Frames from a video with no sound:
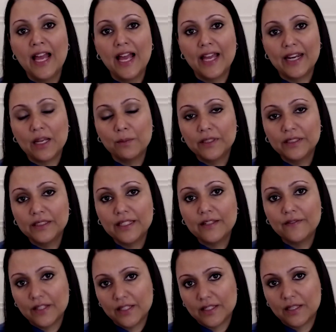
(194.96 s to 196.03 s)
And I
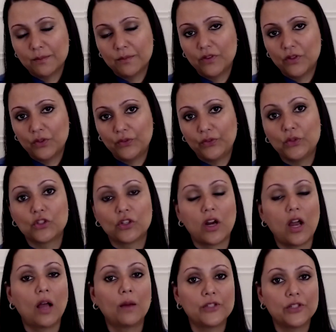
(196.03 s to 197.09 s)
believe that some of the future
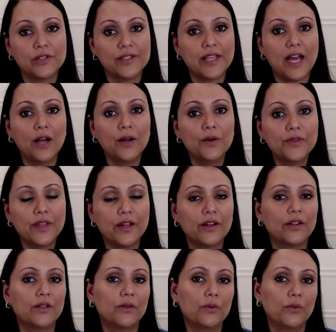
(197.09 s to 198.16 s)
options out
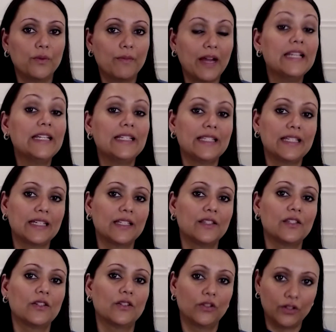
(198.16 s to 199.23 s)
there might need to
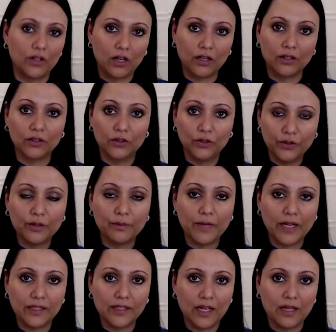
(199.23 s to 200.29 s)
consider our
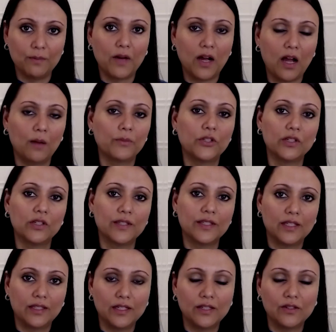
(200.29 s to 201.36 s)
glutamate type options.
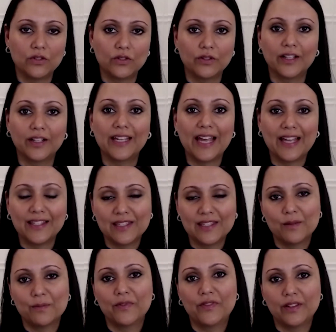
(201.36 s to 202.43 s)
And these are, again,
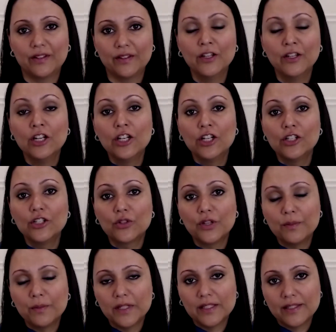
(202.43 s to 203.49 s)
some of the
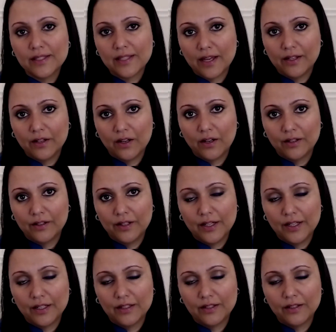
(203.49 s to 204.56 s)
treatments that are
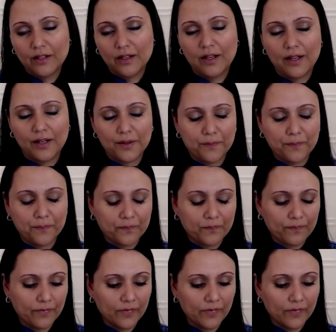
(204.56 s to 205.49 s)
in. Um,